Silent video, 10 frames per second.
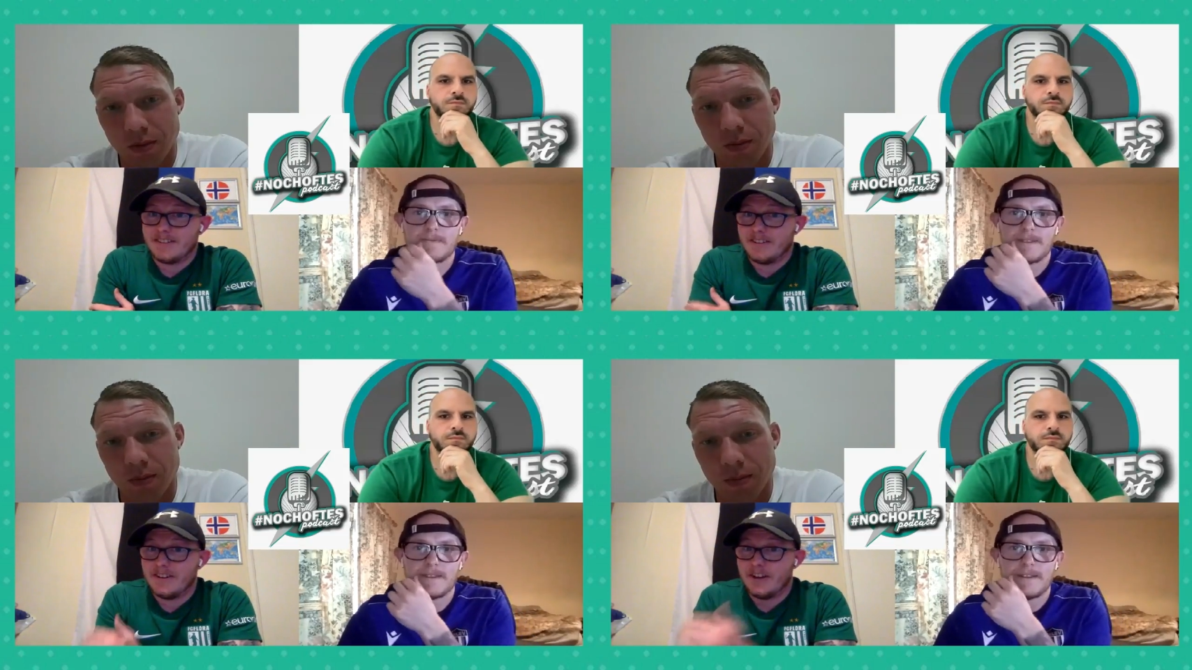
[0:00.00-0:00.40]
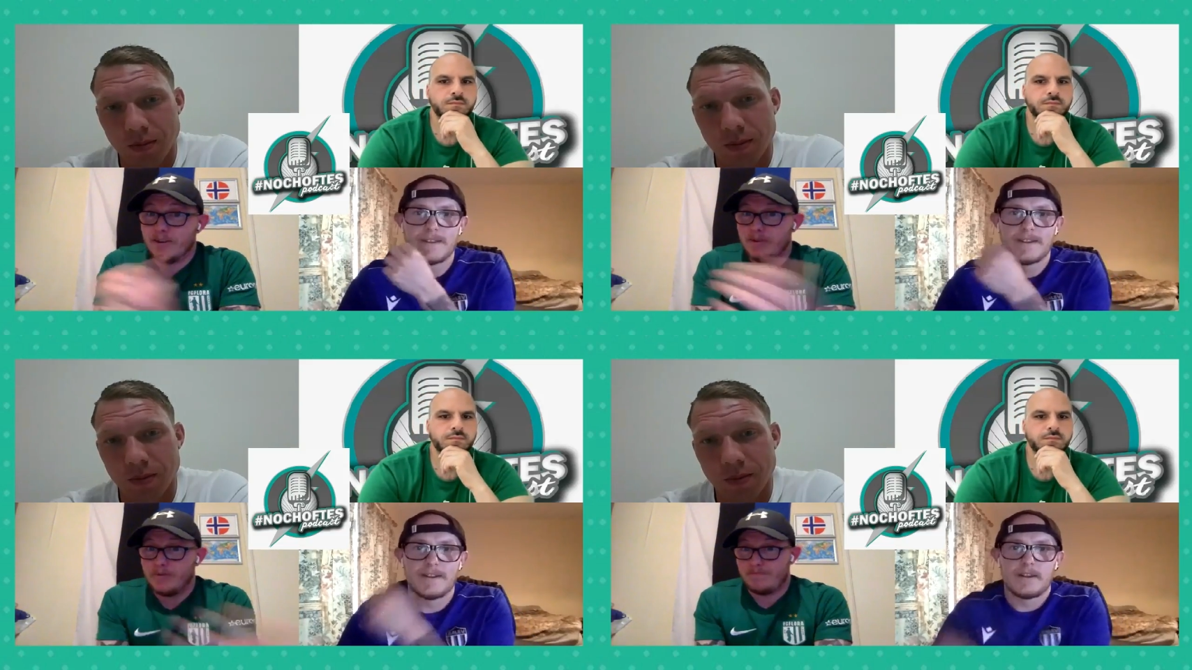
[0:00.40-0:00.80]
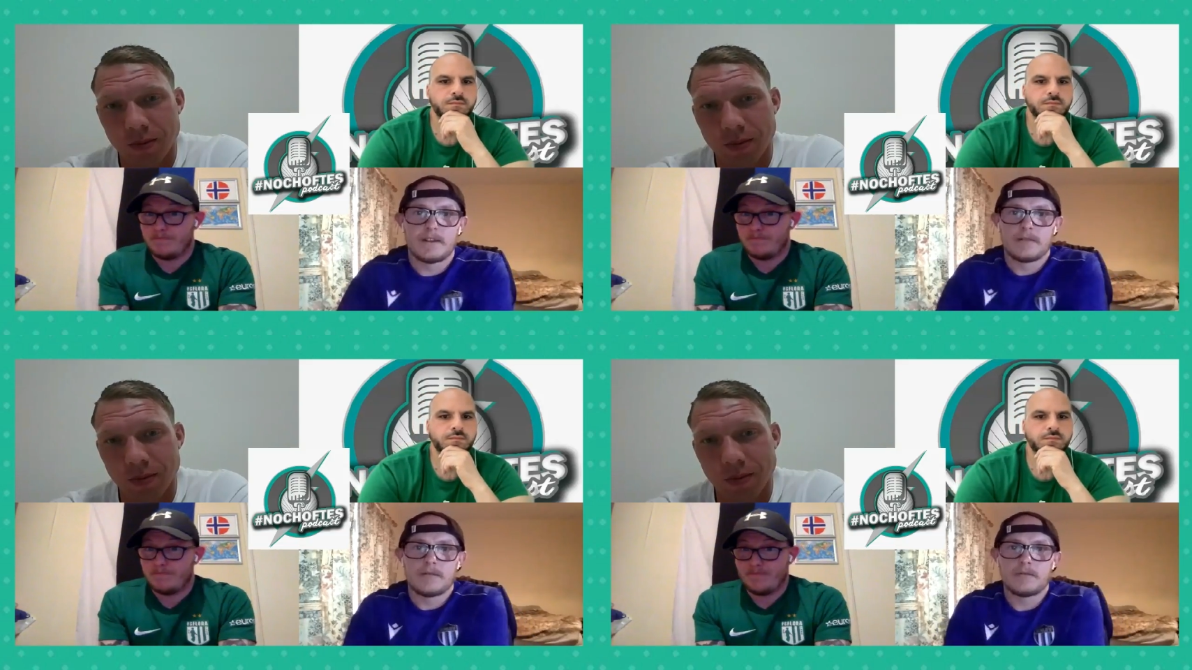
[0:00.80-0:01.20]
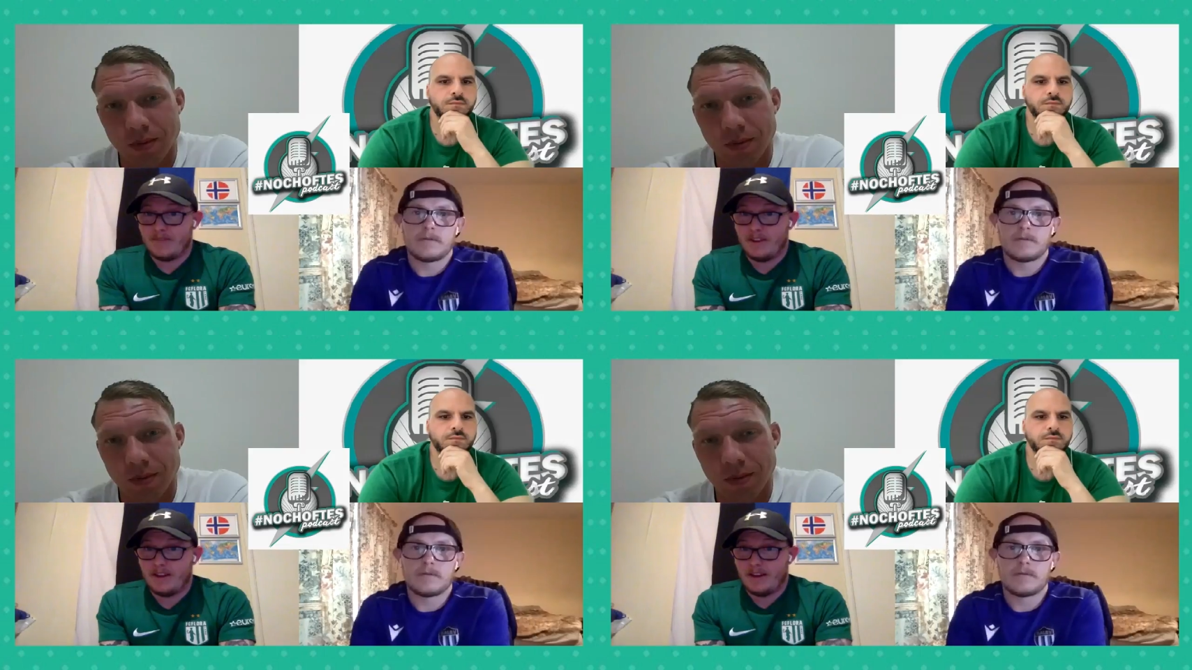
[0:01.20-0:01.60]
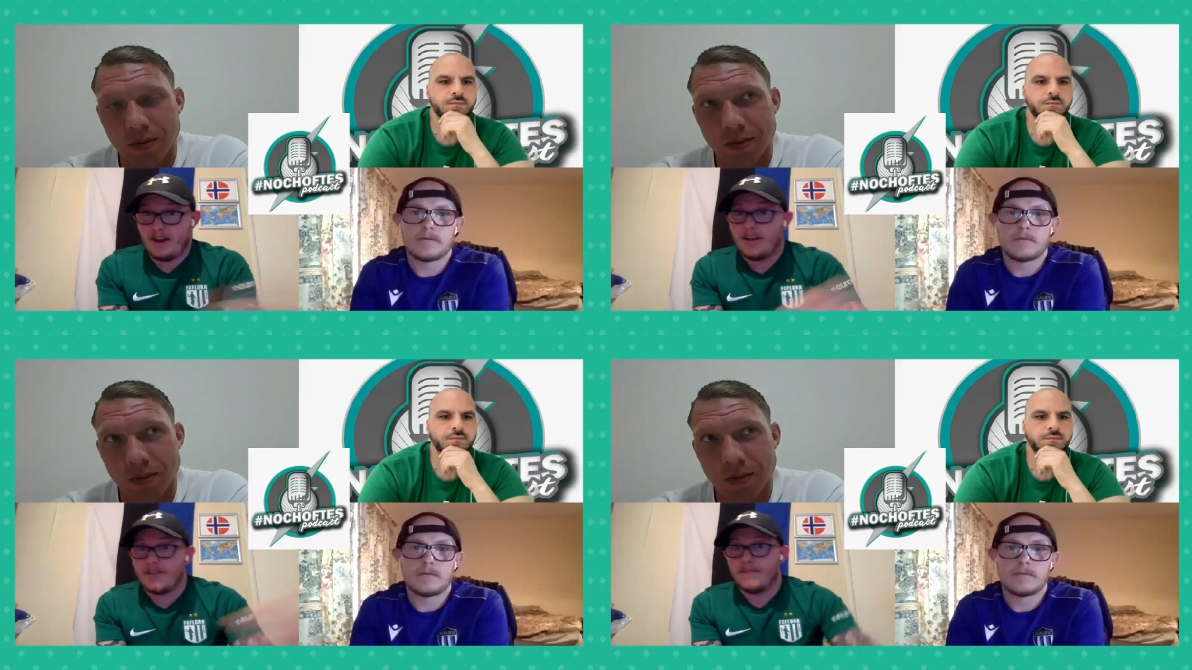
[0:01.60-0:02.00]
Speaker 1: you know, who
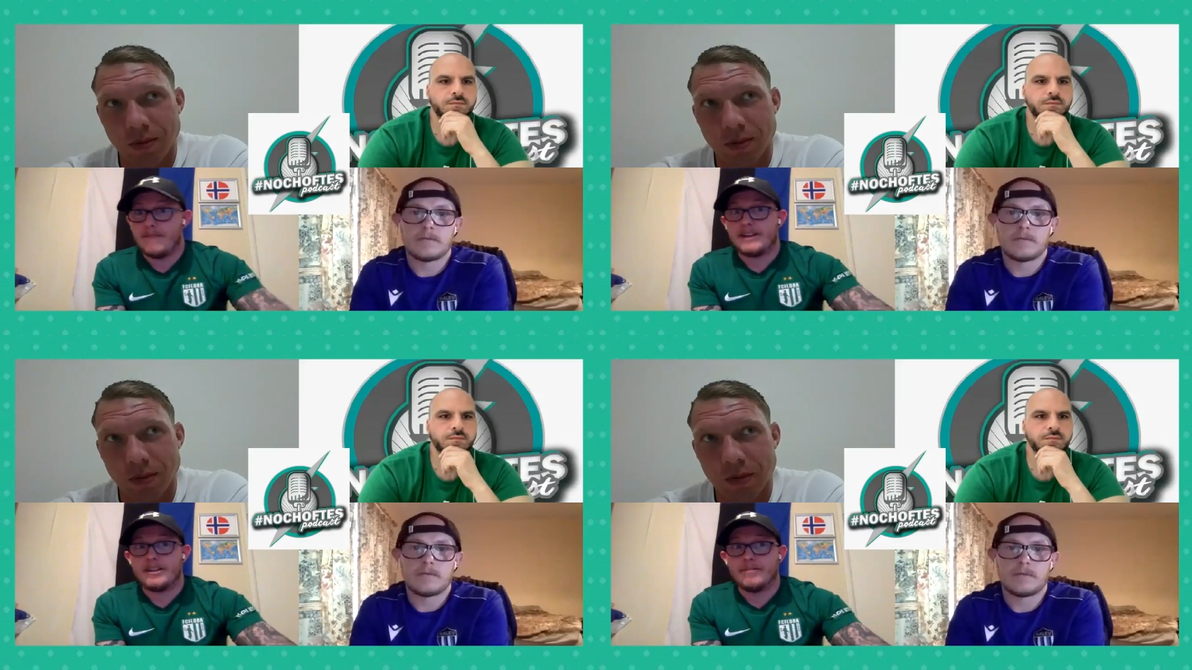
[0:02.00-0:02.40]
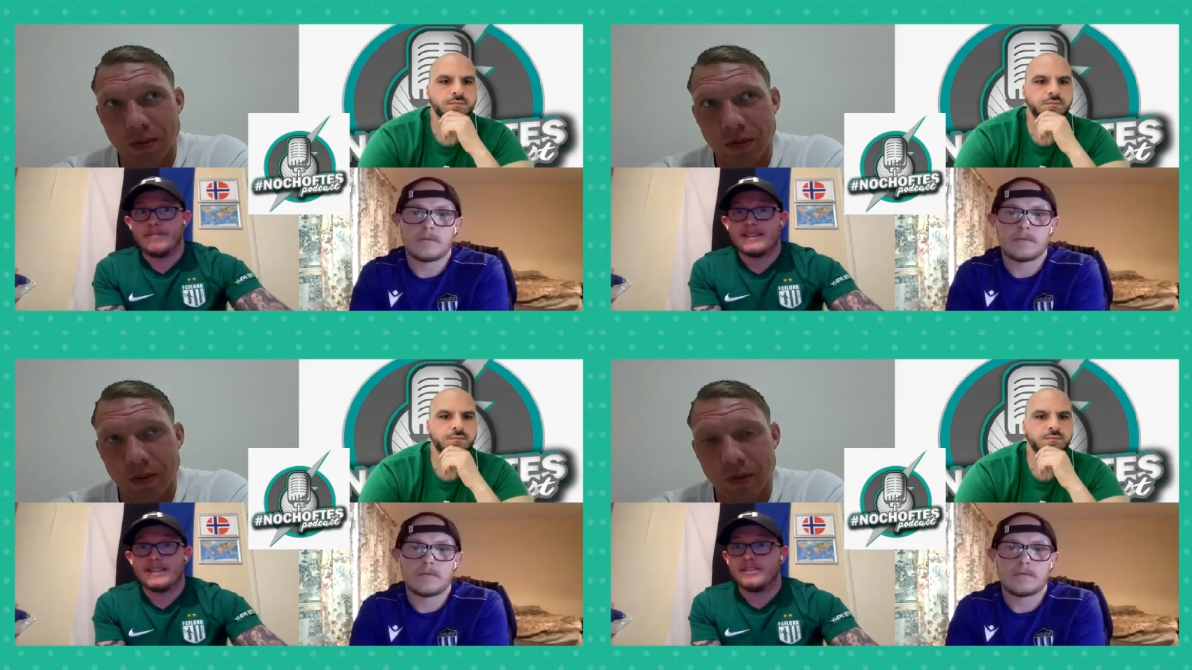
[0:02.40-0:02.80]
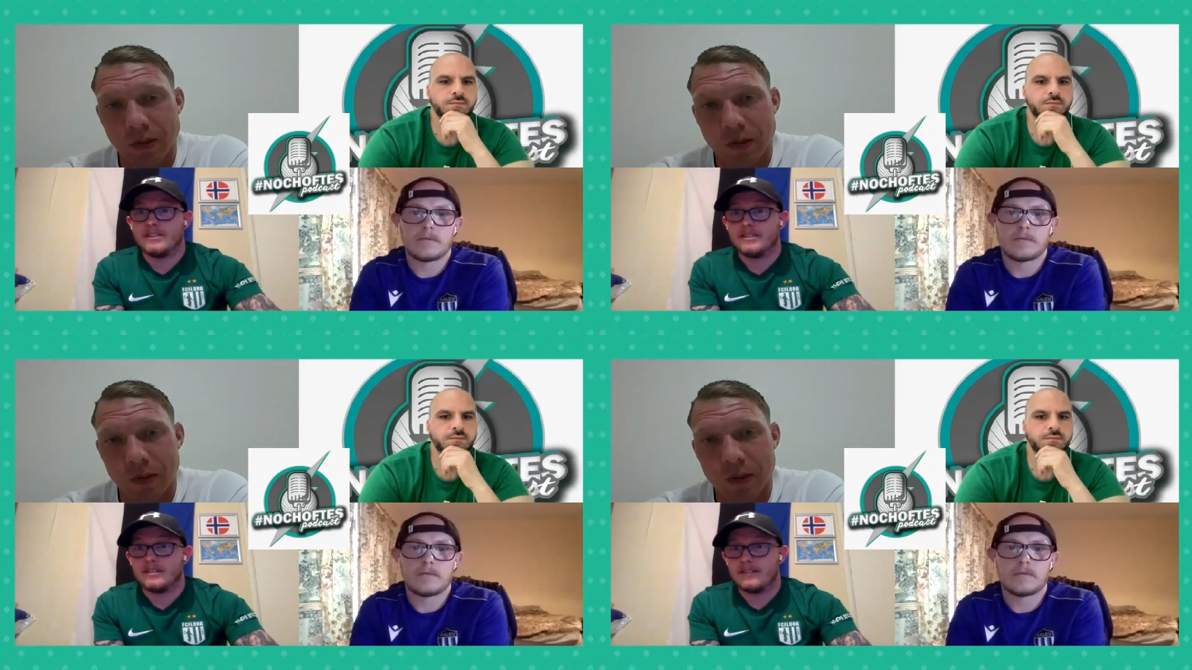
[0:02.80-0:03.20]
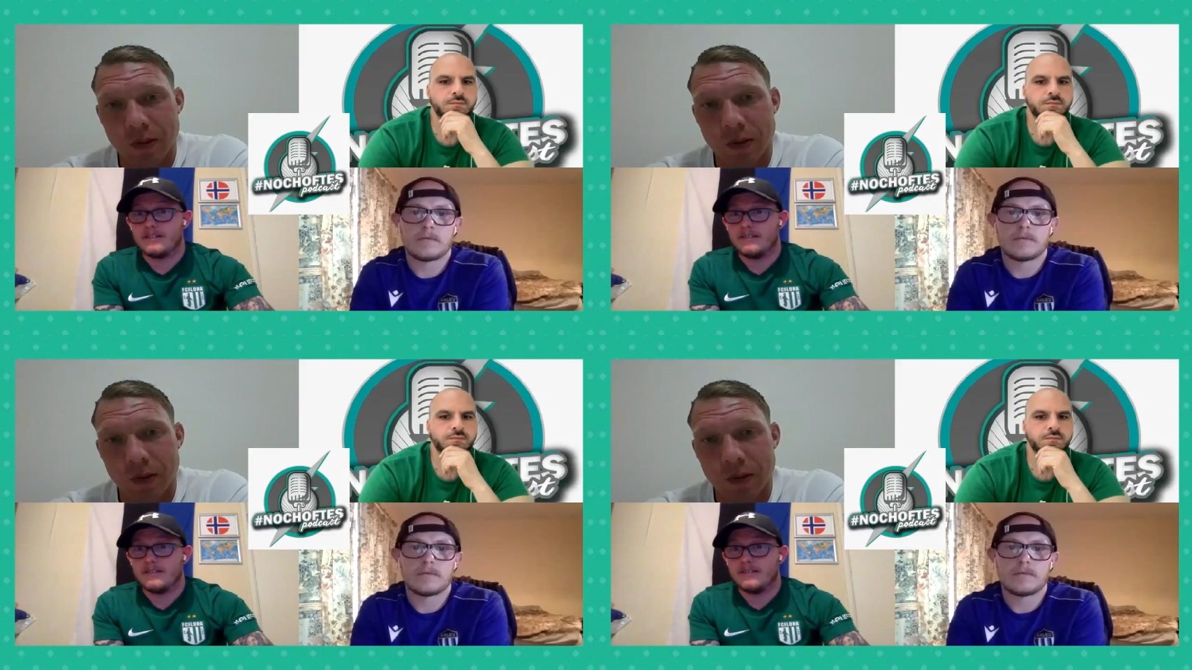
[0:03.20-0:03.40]
are the main competitors.